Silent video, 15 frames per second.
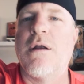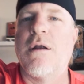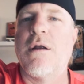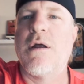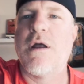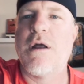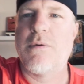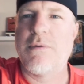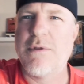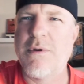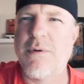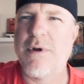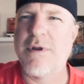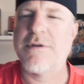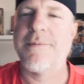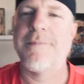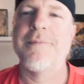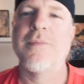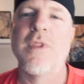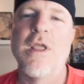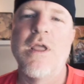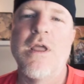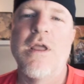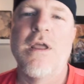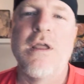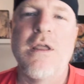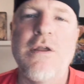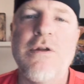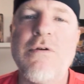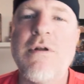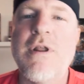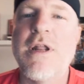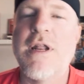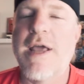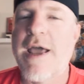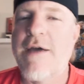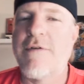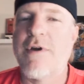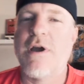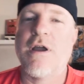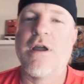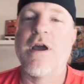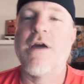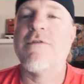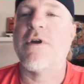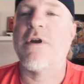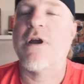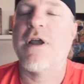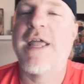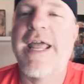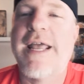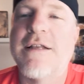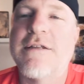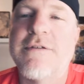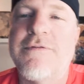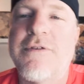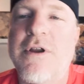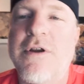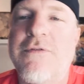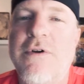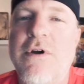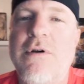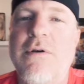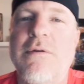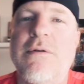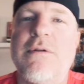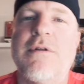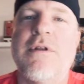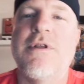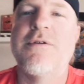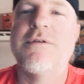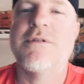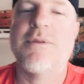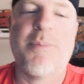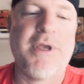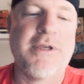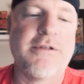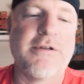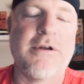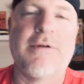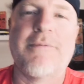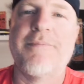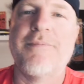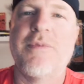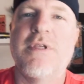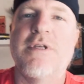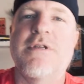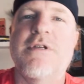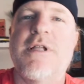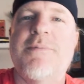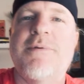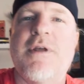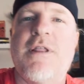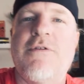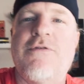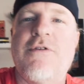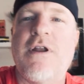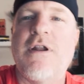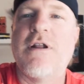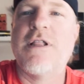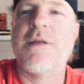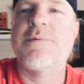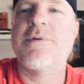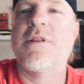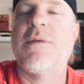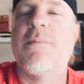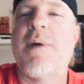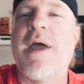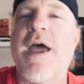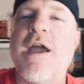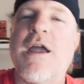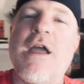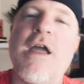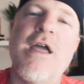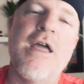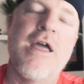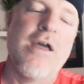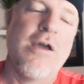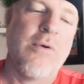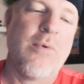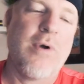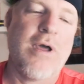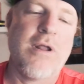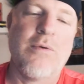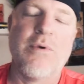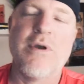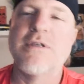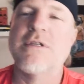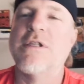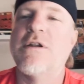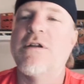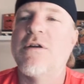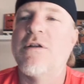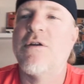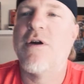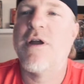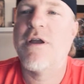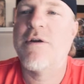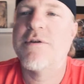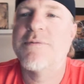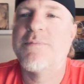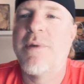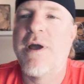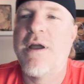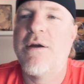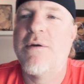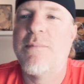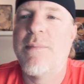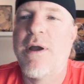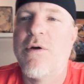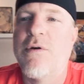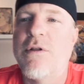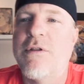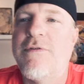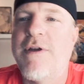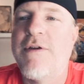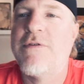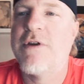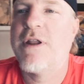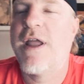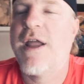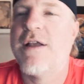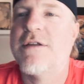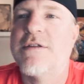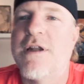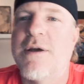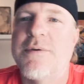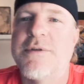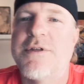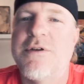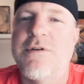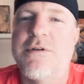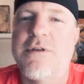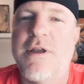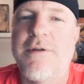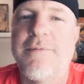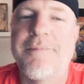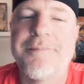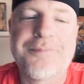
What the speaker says: All right, well, no worries. You don't need to have a cover, a case for your phone to use the Pixter. Just clips on the front, clips on the back. What was a little annoying was my old favorite case that I was using,